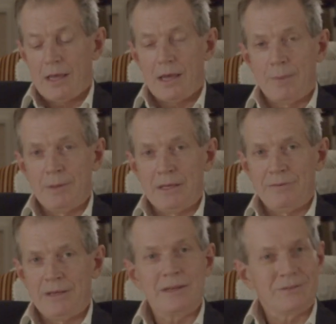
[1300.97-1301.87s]
"I believe
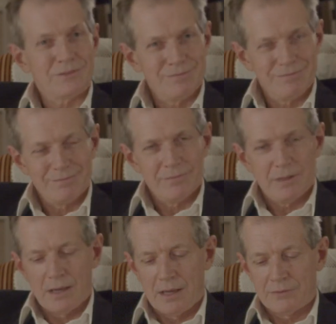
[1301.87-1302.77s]
he is,"
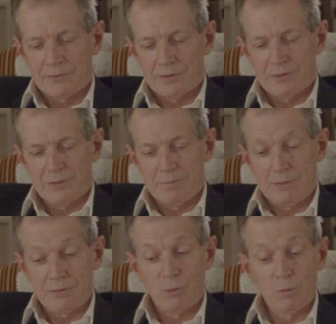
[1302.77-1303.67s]
answered
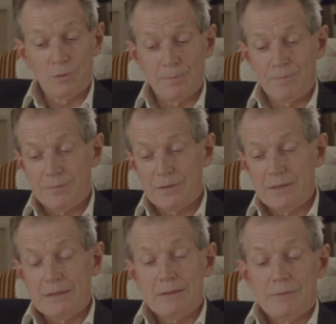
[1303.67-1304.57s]
Miss Holcombe.
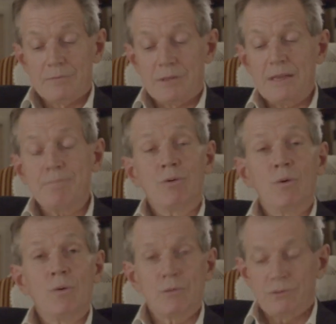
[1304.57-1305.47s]
He
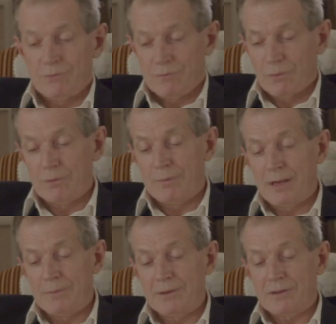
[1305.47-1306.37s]
paused for a
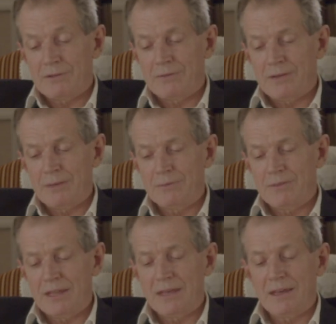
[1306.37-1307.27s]
moment as if he was
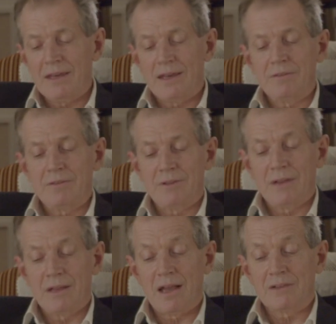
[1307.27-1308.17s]
thinking over the
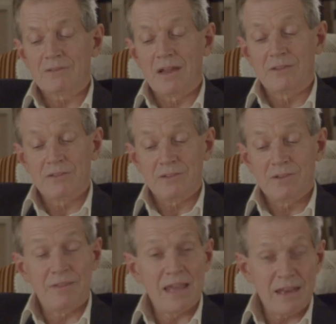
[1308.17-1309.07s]
last answer,
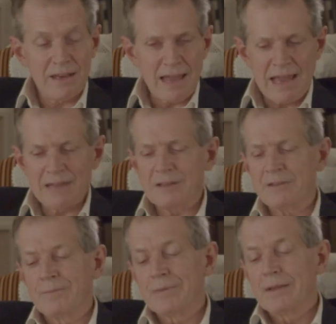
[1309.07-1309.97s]
and then
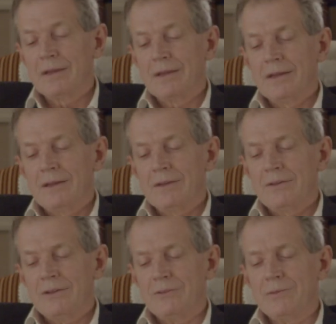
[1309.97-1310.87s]
added,
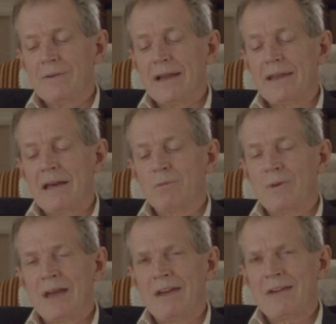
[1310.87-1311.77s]
"Did you find out
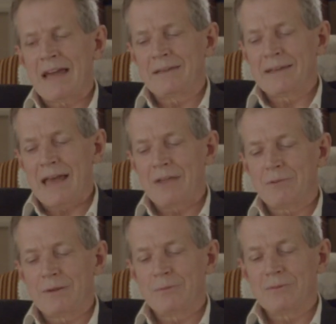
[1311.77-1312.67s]
where Anne
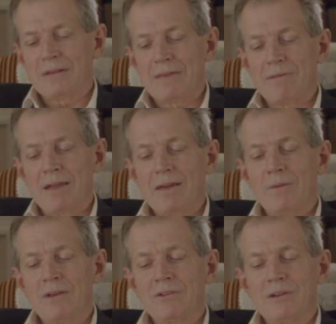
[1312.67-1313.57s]
Catherick was living
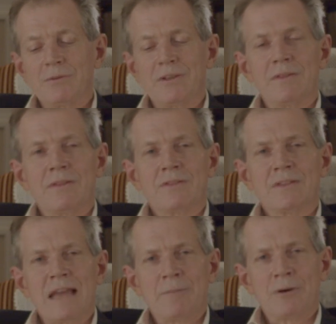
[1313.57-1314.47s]
when she was in this
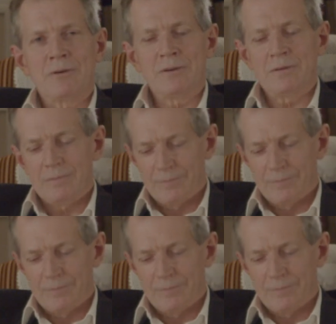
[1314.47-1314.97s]
neighbourhood?"